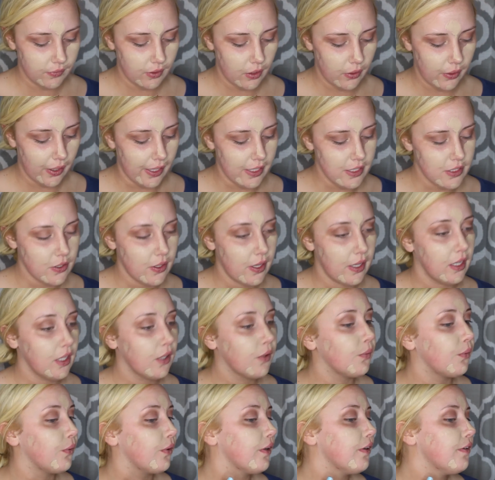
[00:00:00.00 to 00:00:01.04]
Okay, so I
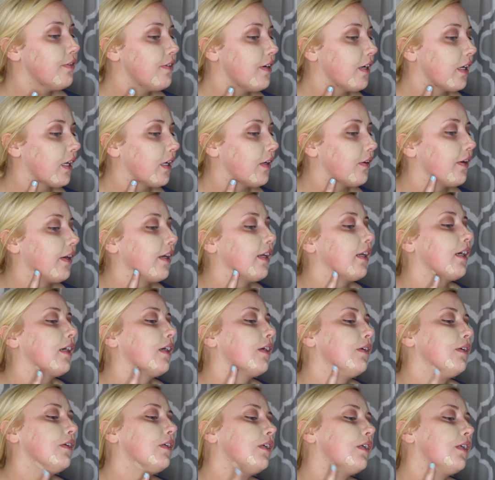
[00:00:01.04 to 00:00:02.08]
look real funky right
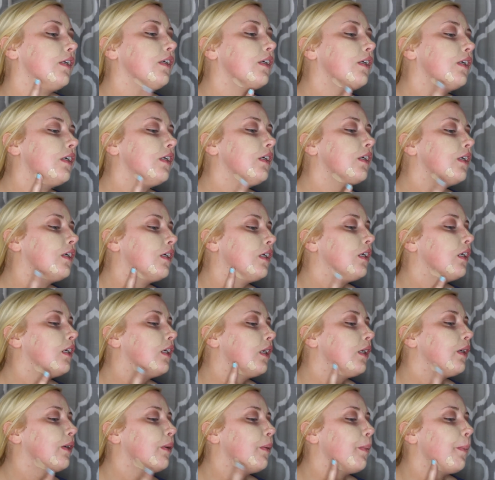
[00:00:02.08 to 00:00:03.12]
now,
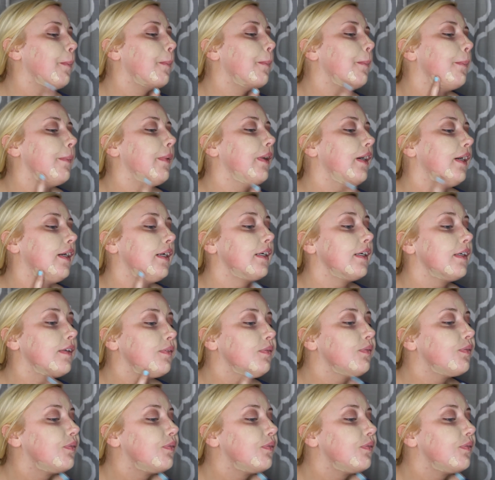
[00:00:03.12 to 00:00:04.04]
but